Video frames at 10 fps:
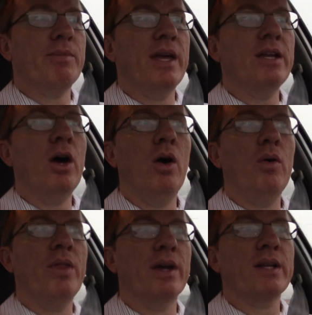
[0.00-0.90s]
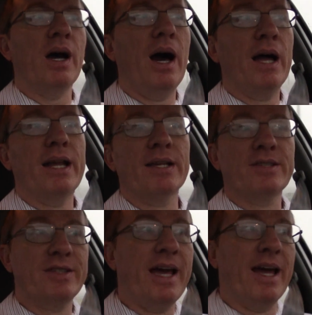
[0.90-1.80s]
They know that God
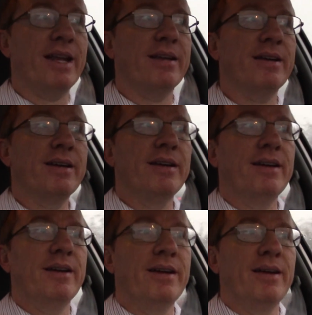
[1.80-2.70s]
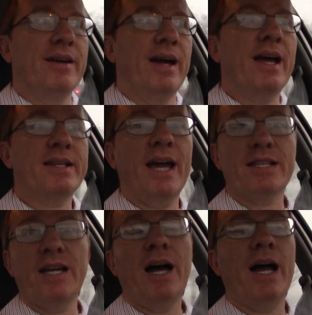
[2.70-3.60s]
has said at
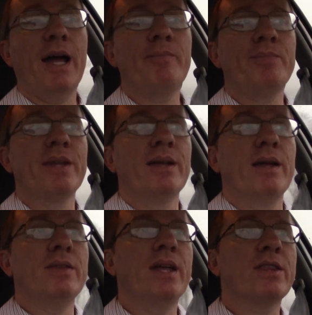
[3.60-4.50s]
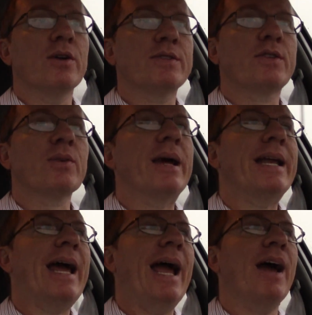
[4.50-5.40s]
that time that there's three
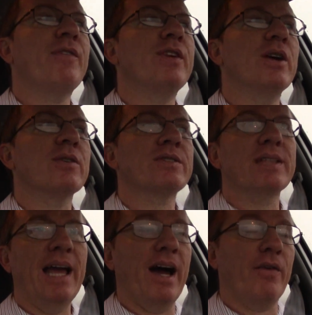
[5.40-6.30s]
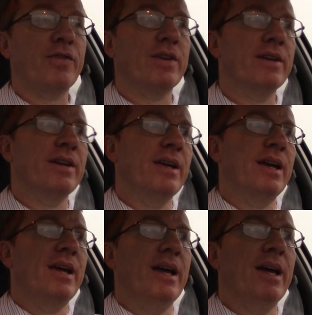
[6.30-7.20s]
and a half years left
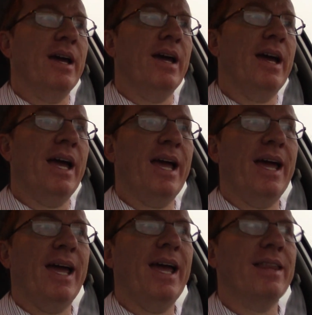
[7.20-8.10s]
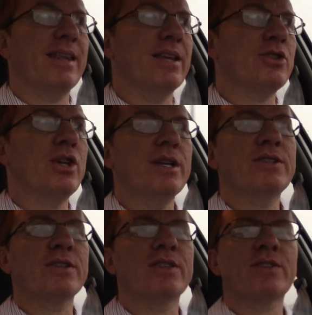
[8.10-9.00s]
and then
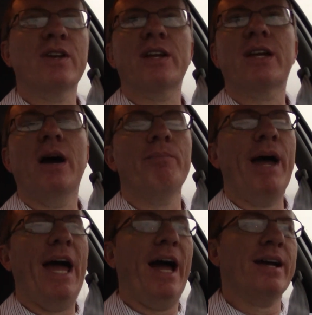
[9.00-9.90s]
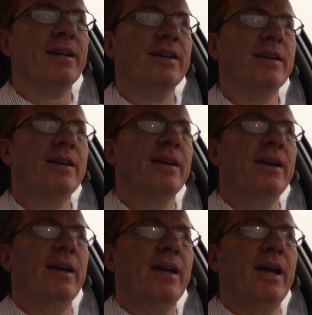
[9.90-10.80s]
Jesus is going to come back
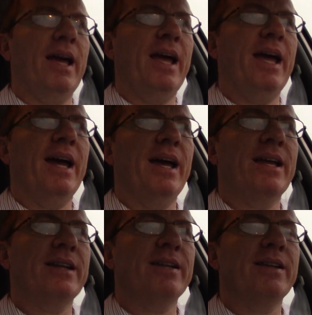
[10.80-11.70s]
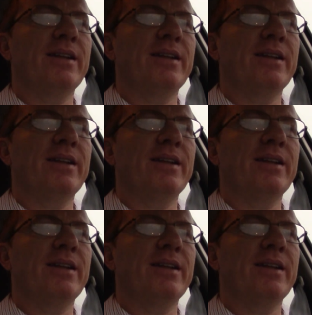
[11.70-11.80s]
and